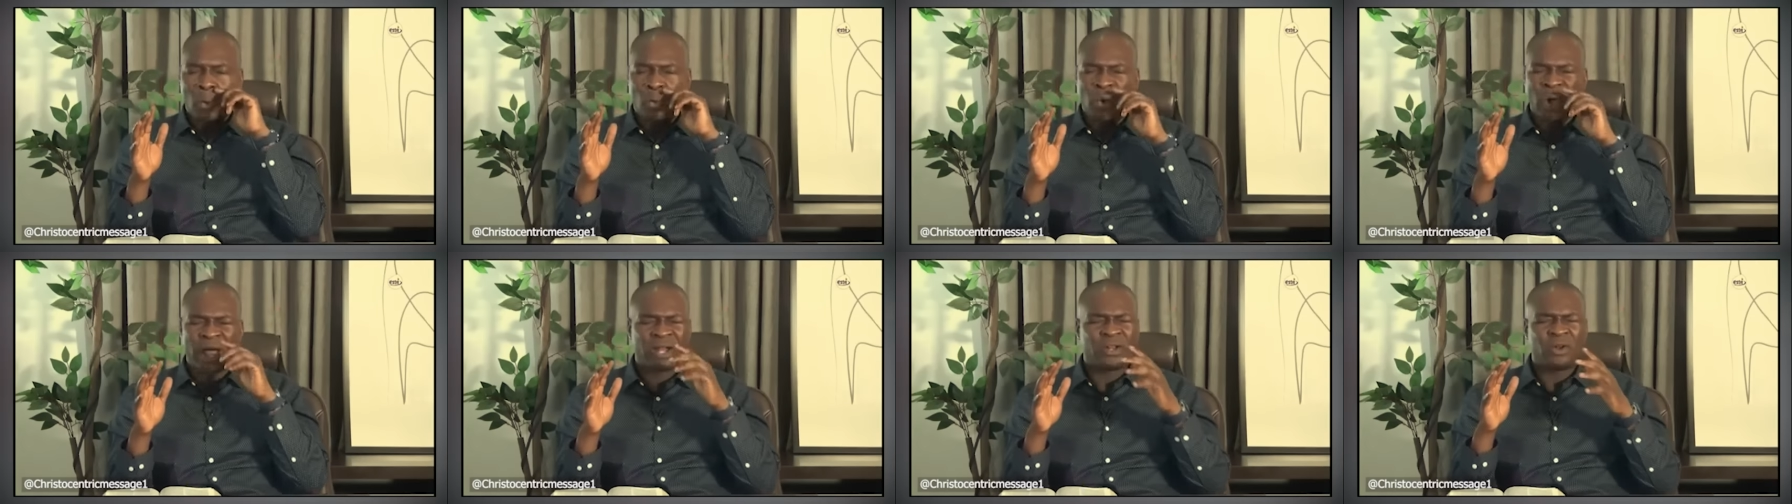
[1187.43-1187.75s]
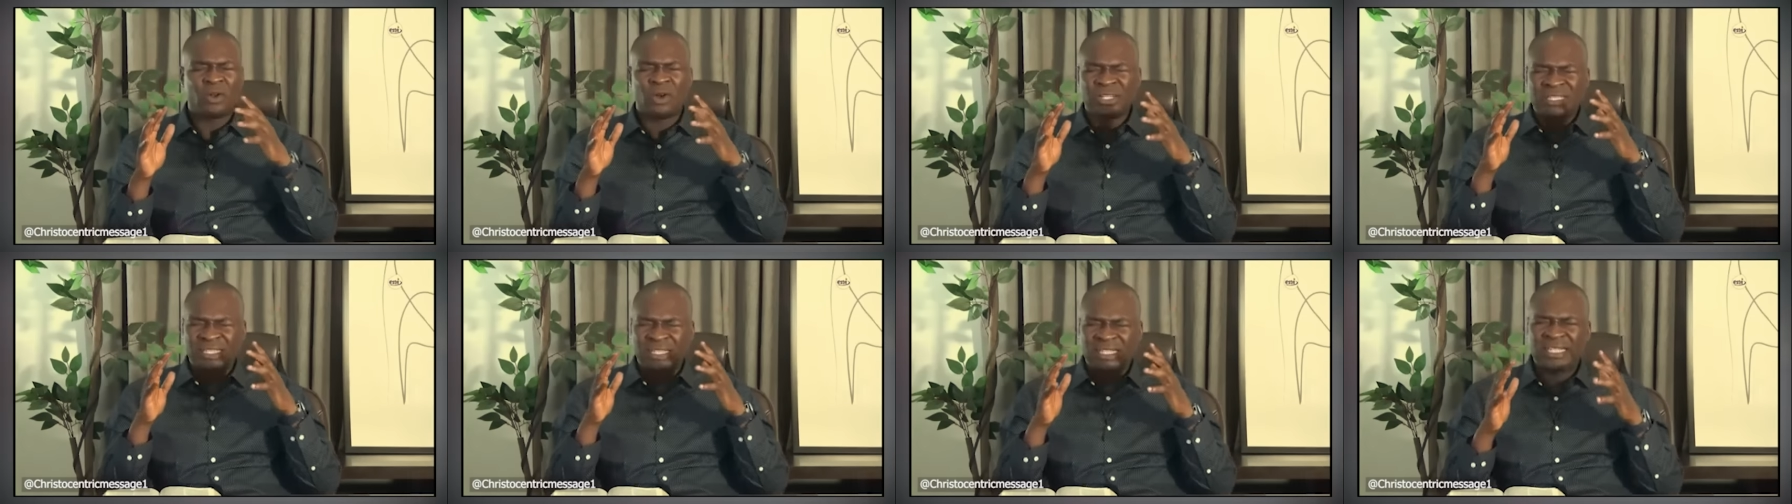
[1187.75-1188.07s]
We are
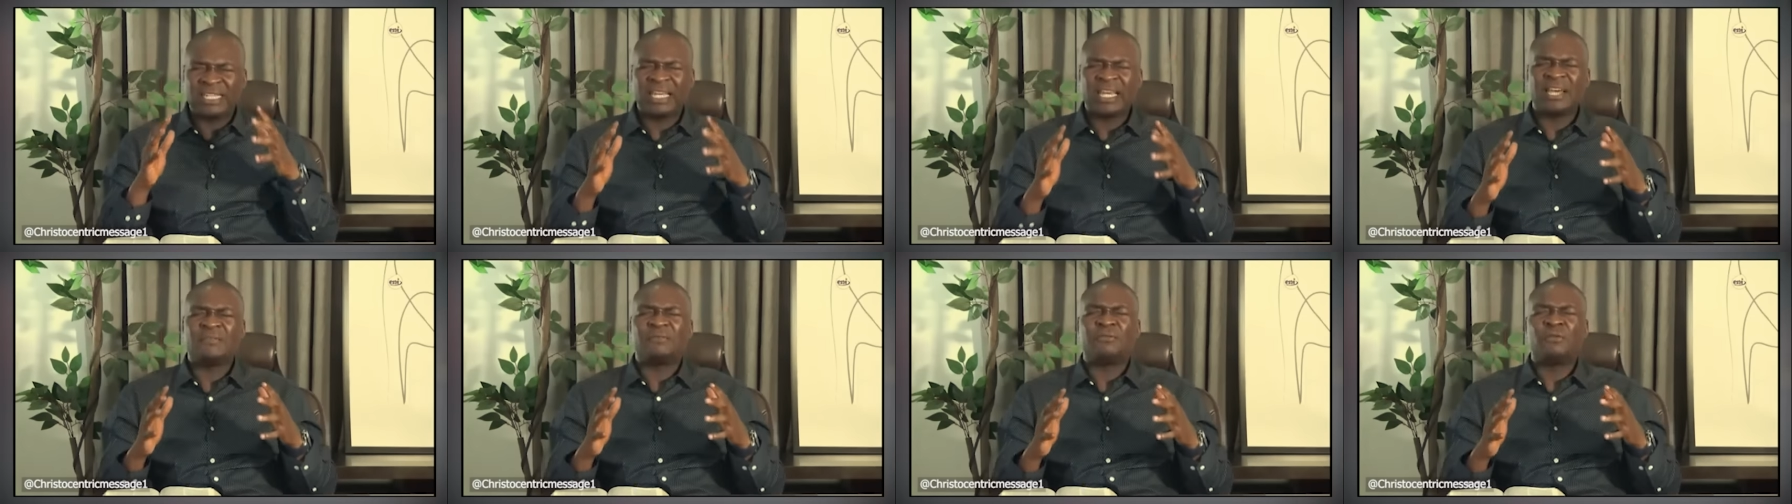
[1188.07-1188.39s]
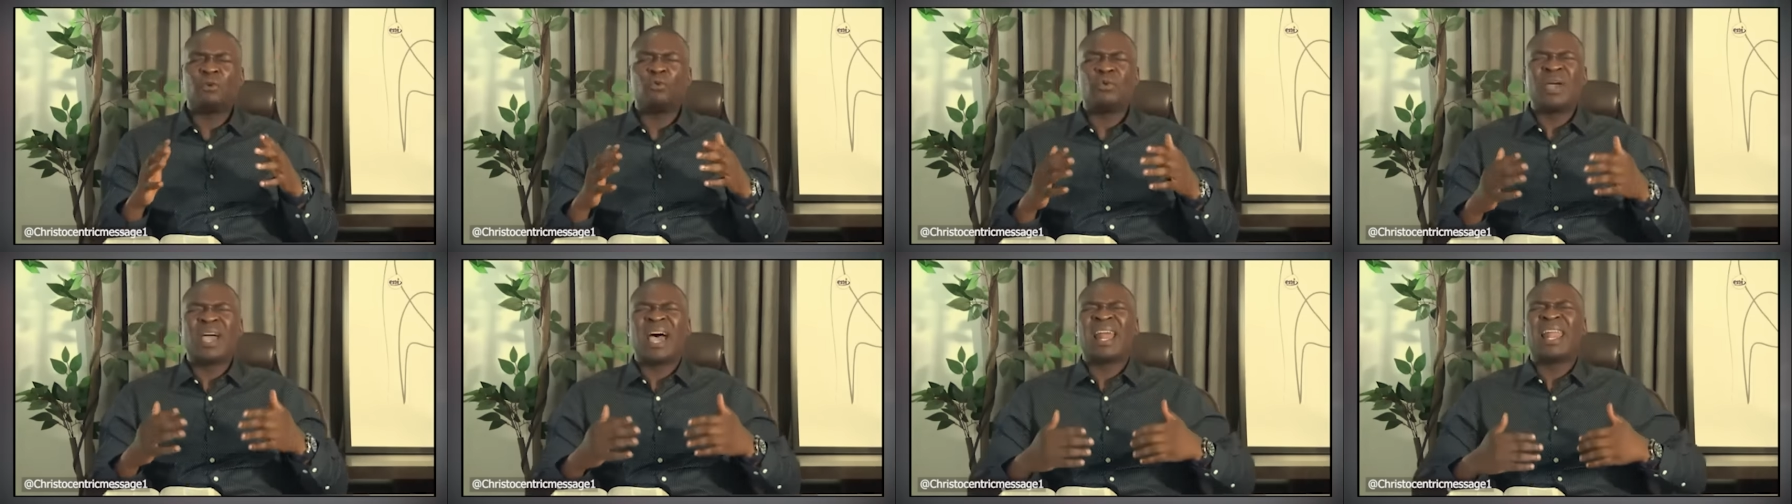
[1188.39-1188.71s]
not
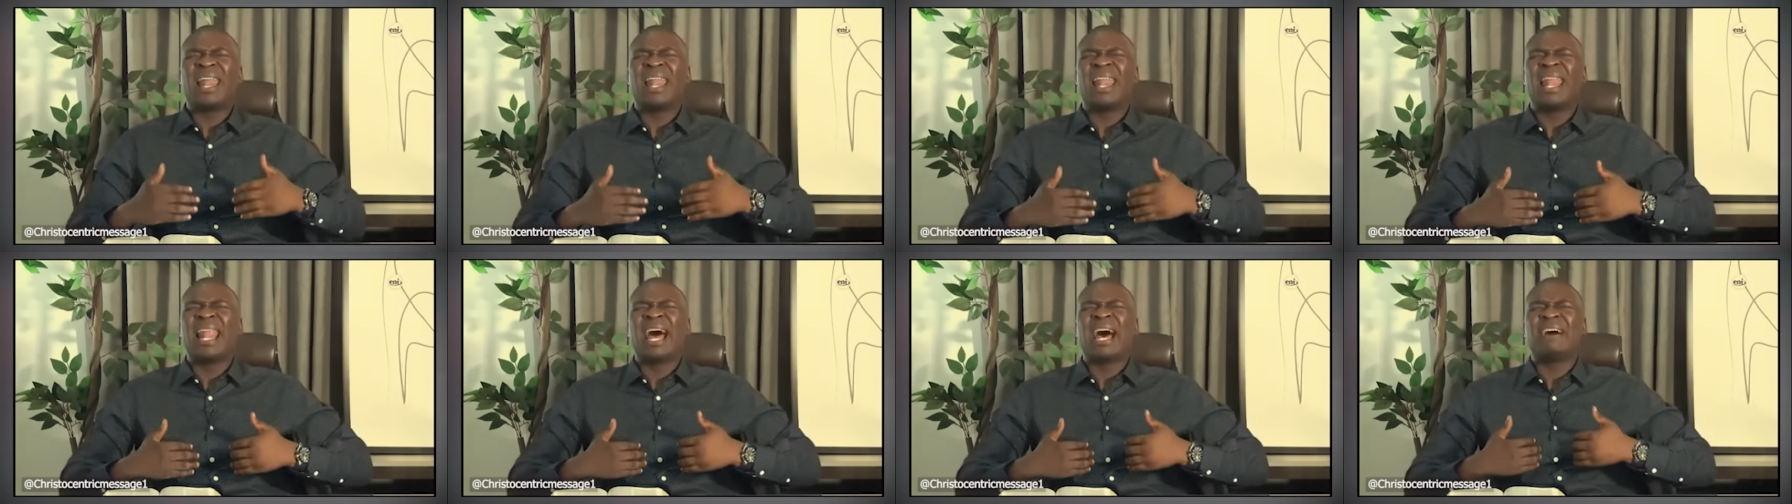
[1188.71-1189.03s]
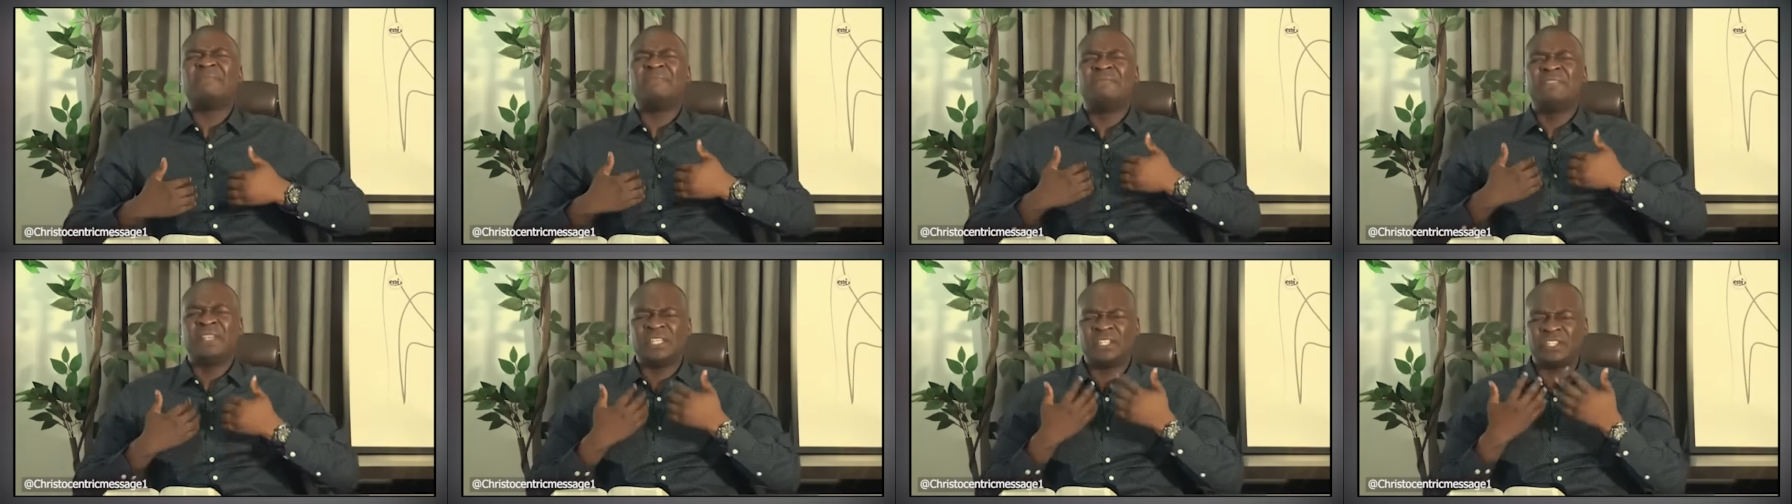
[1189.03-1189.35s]
careful, we are
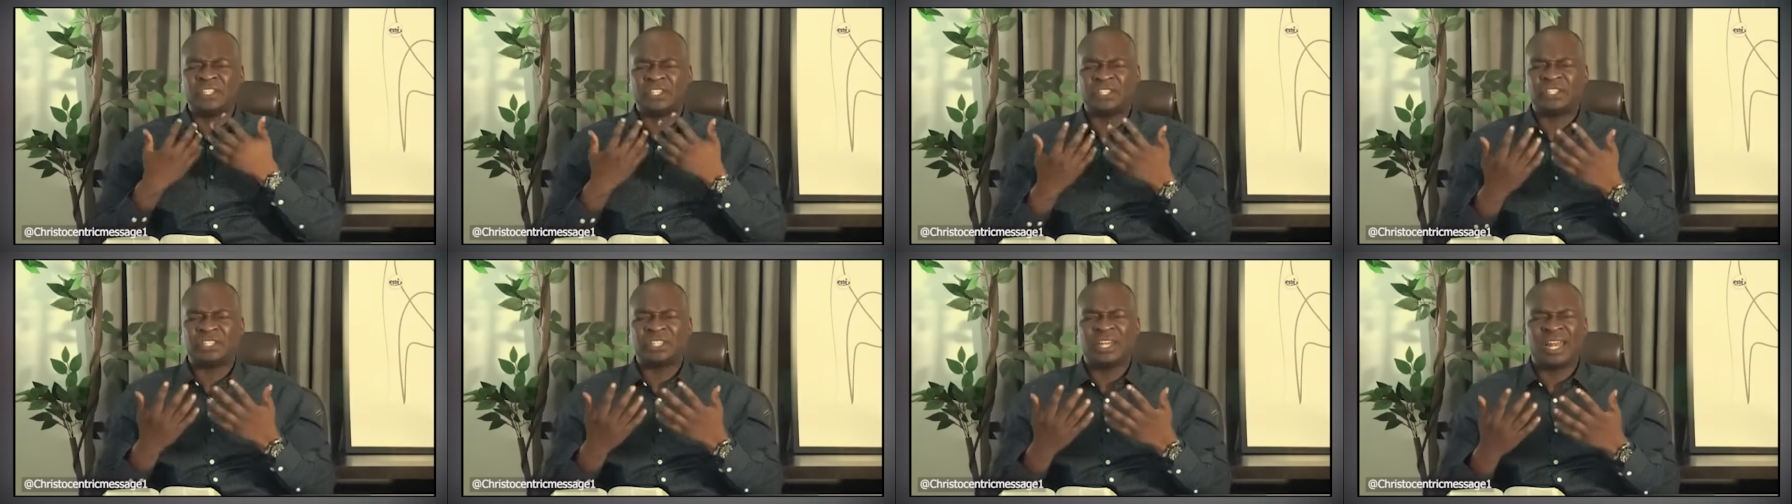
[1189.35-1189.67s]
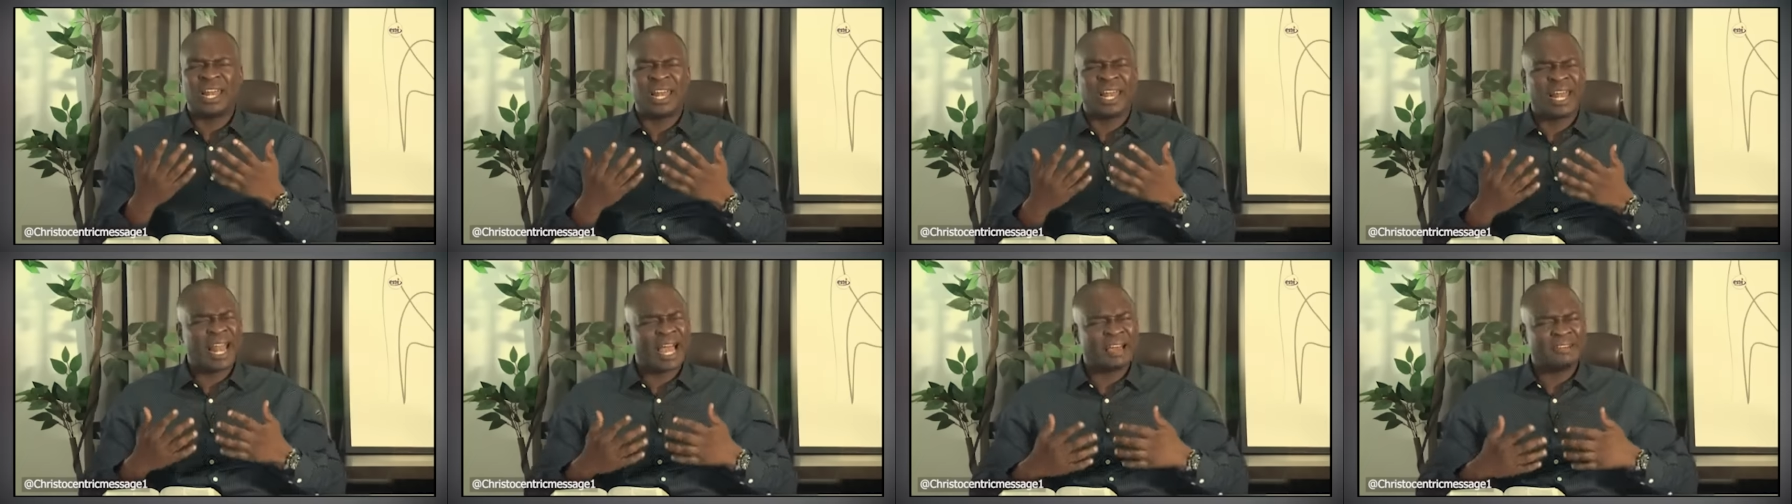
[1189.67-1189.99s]
lavish,
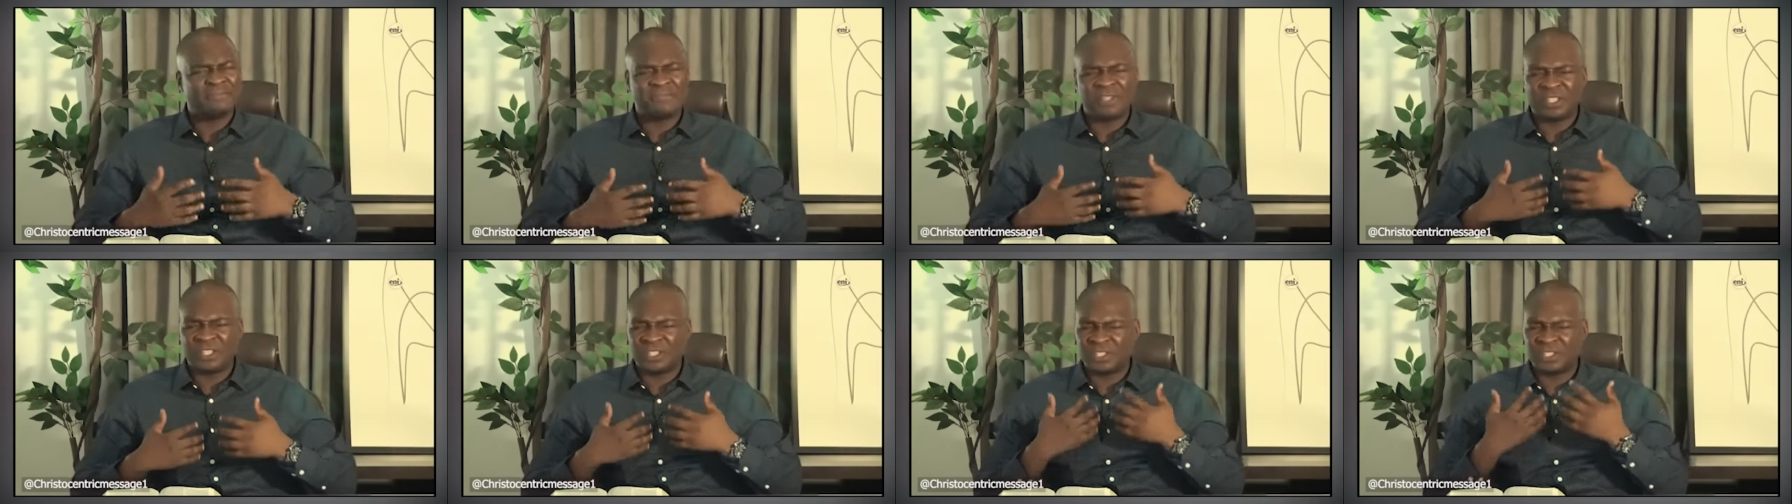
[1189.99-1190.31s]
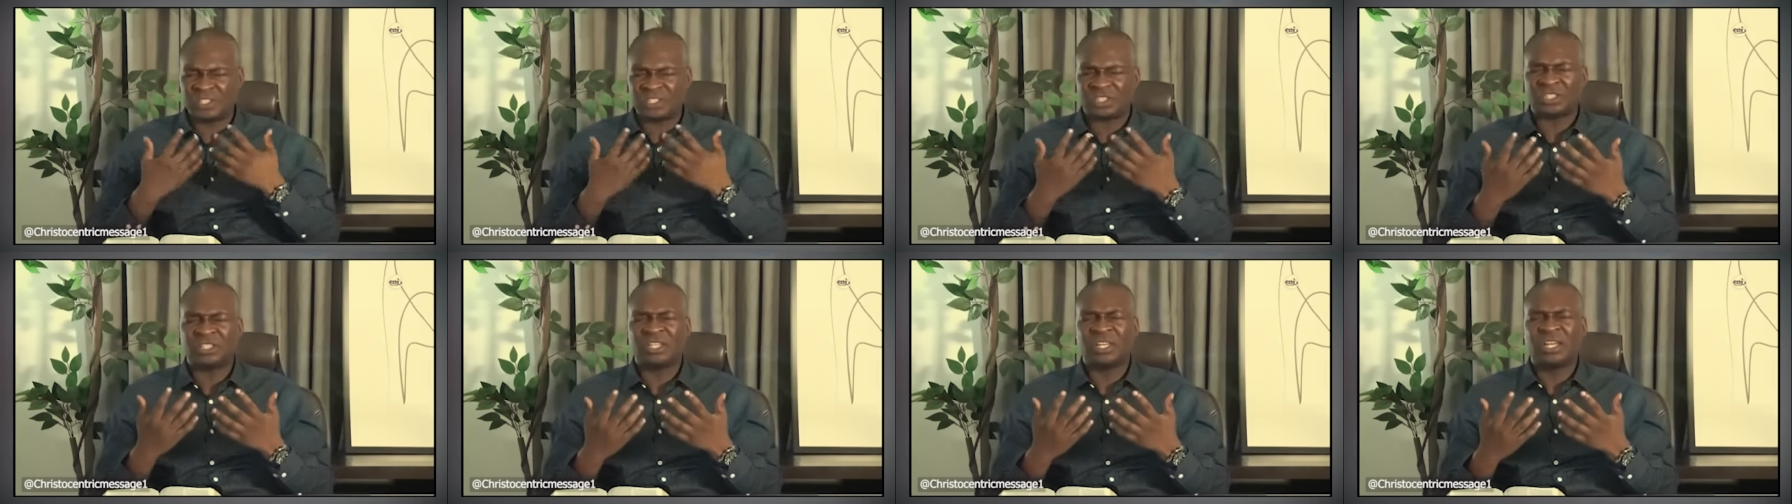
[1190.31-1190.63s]

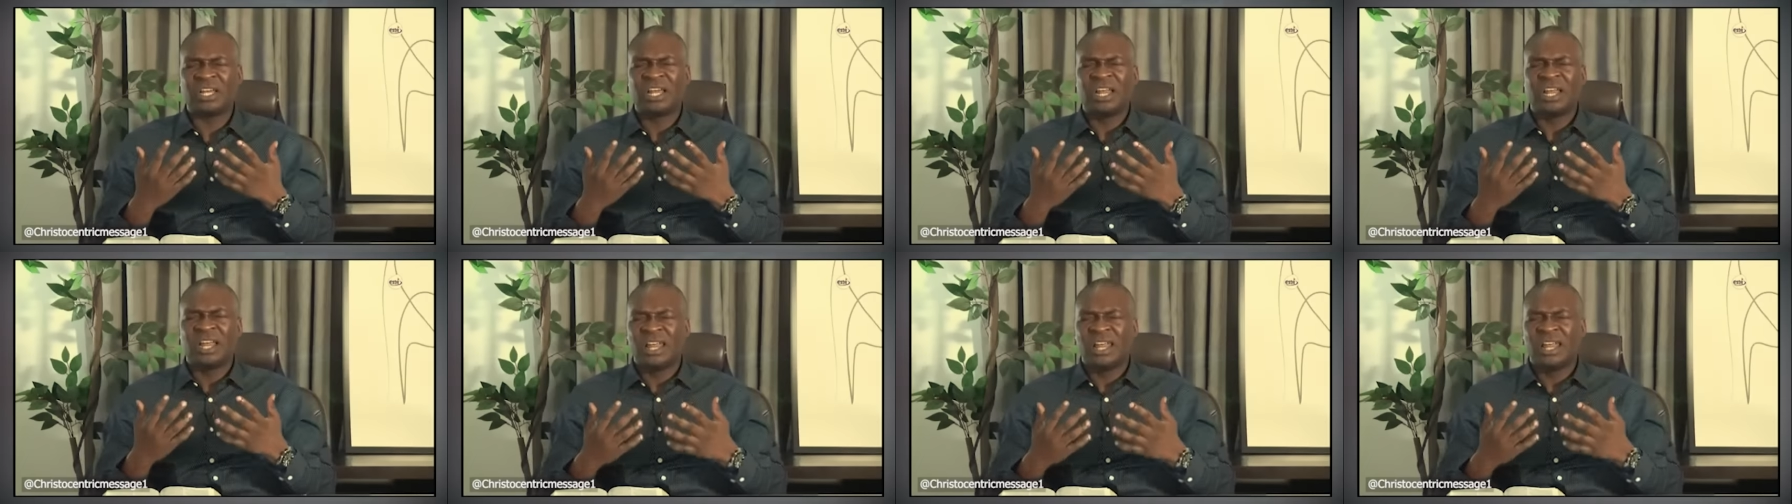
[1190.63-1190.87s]
lavish,